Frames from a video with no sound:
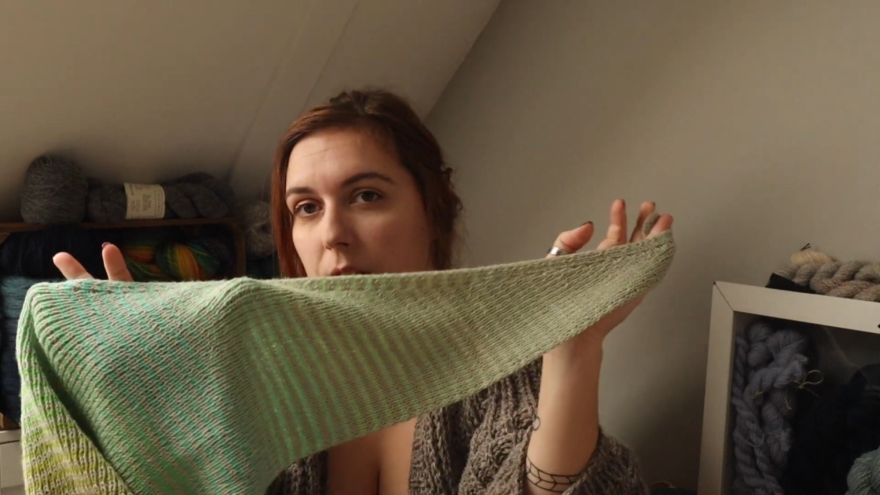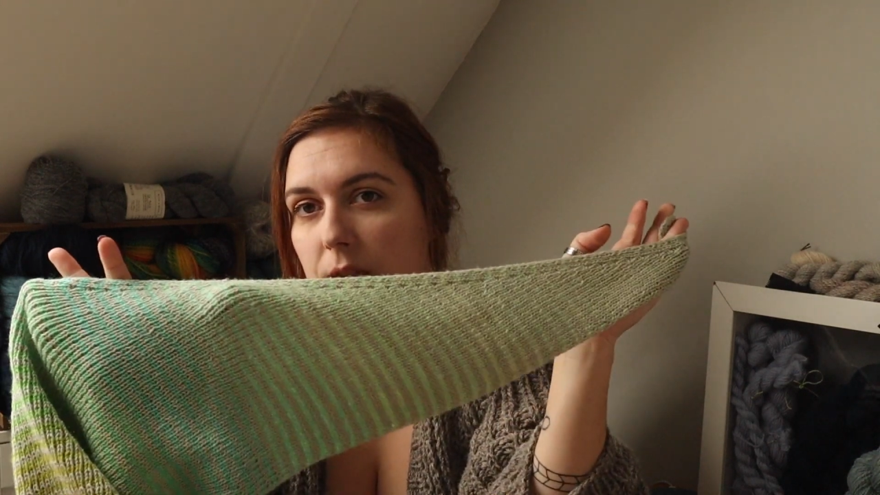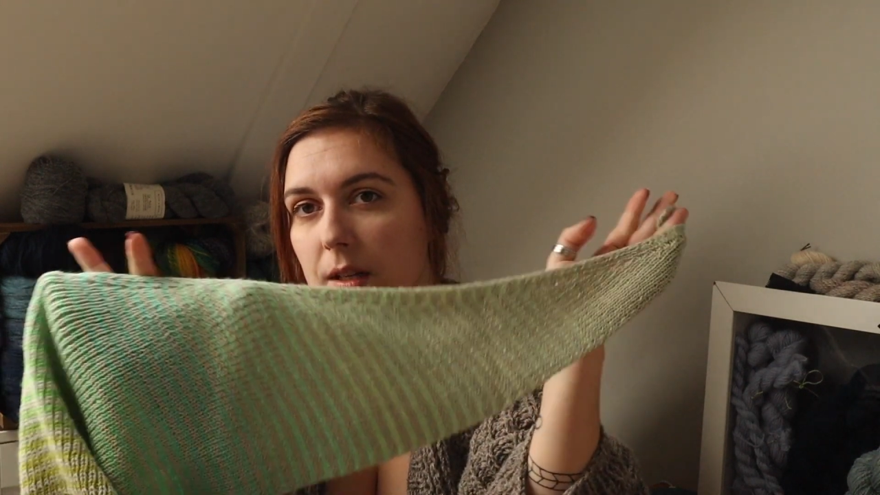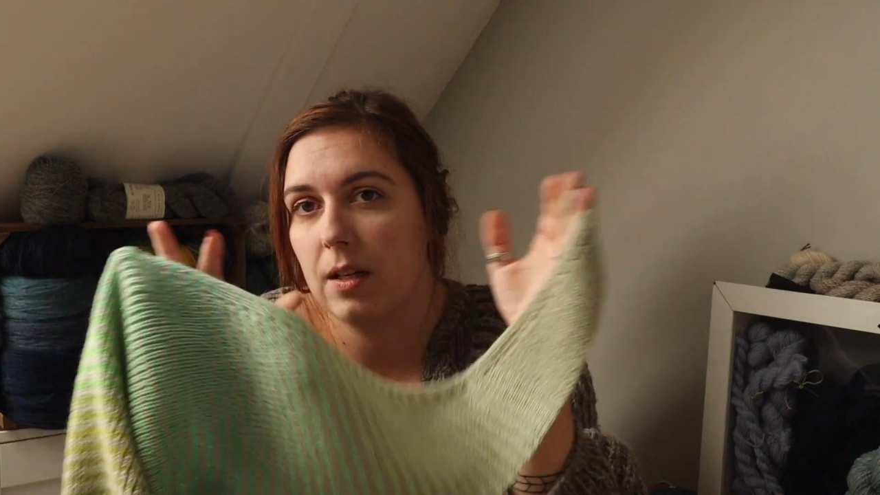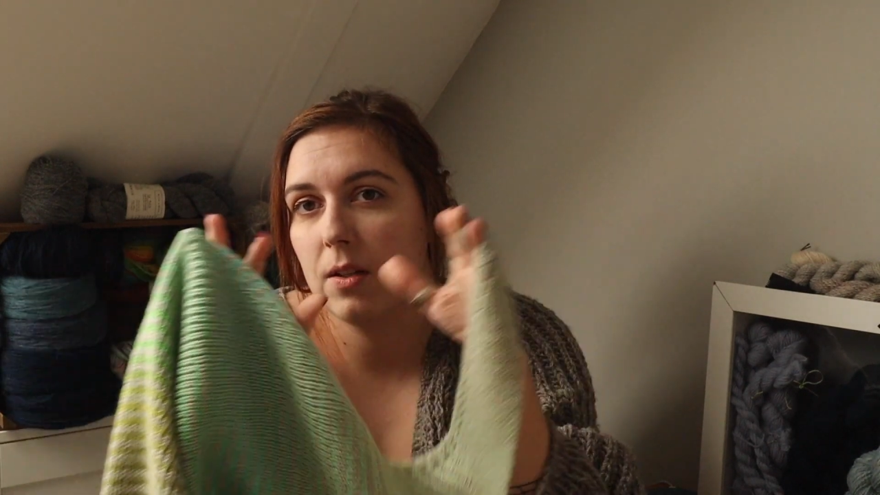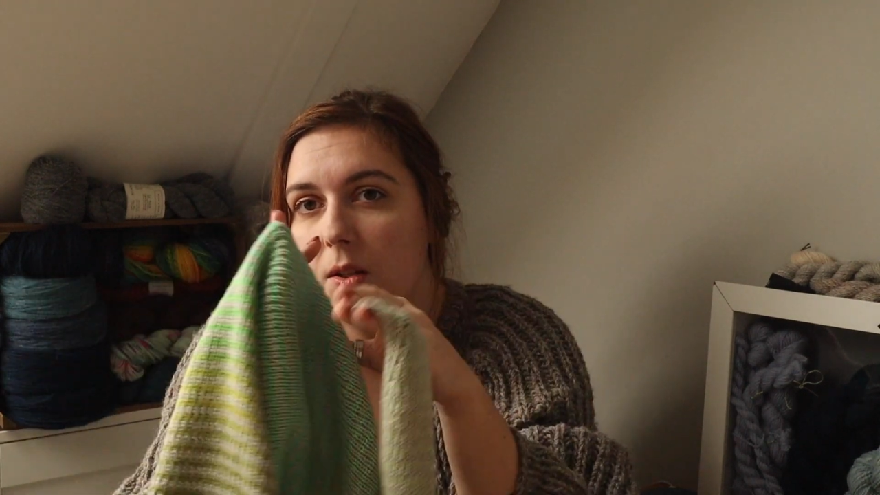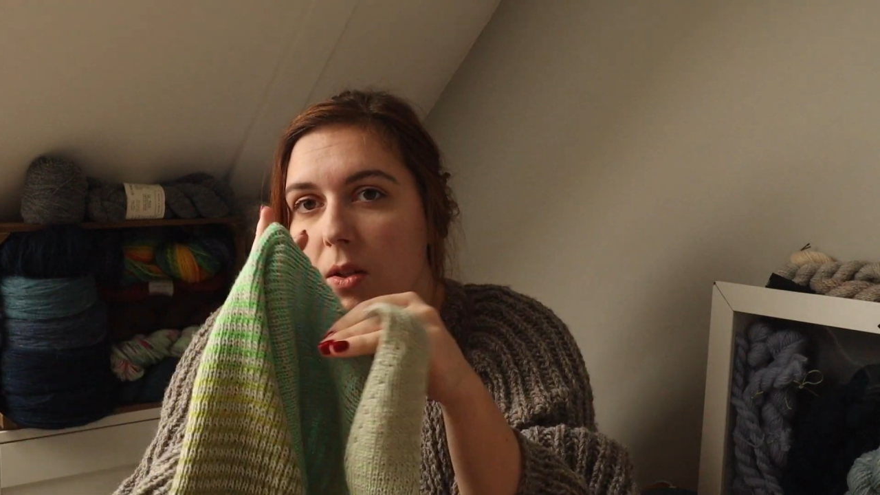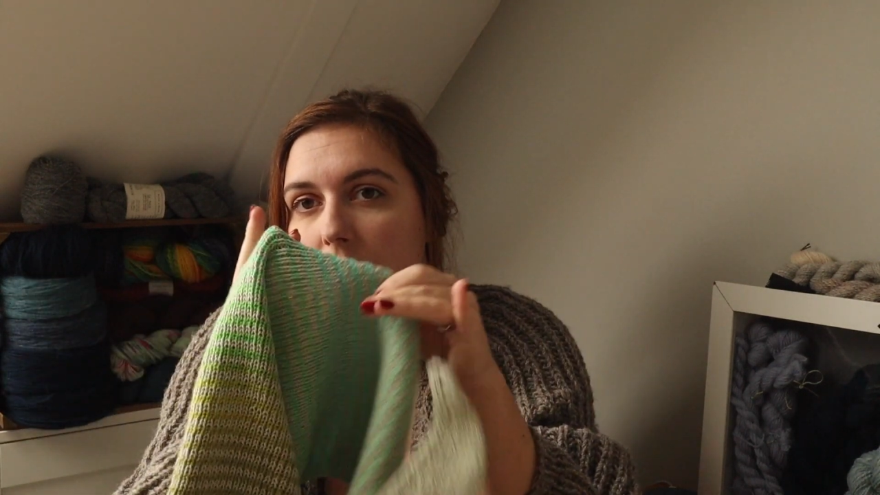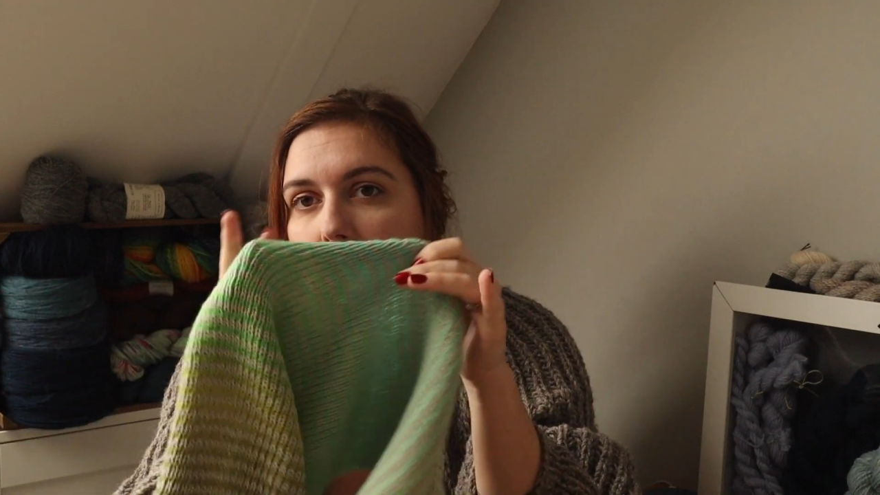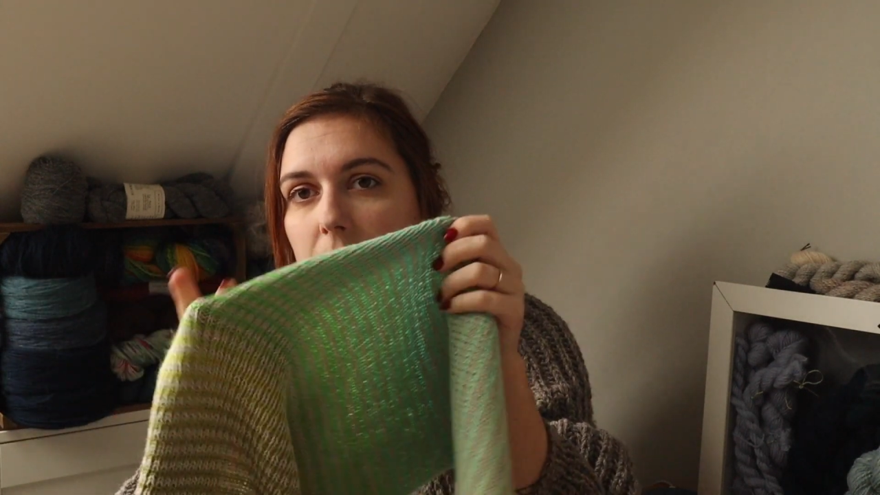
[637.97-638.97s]
second
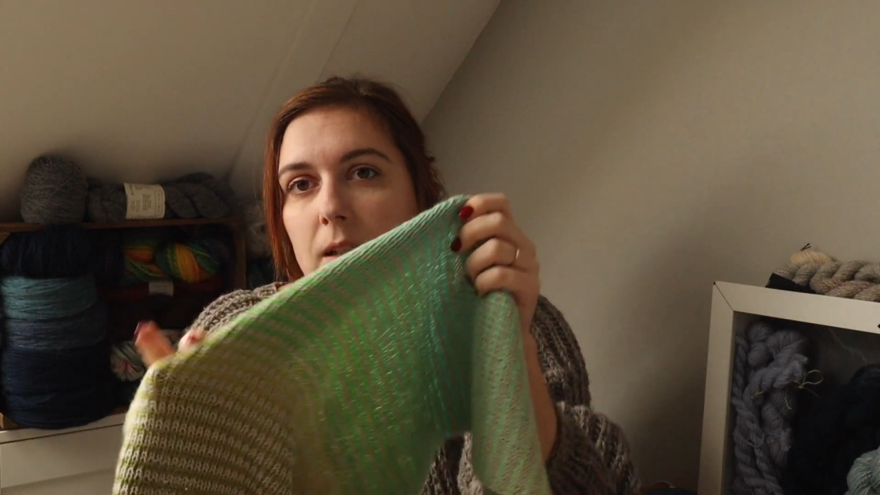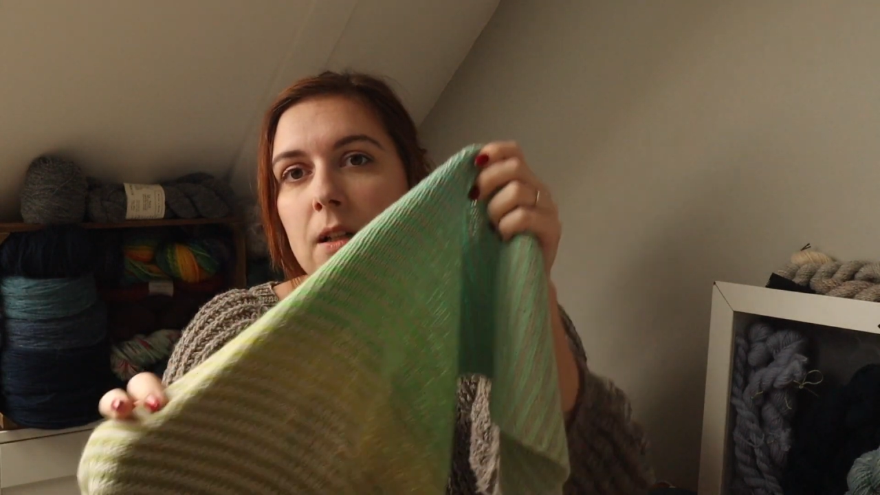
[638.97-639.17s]
color.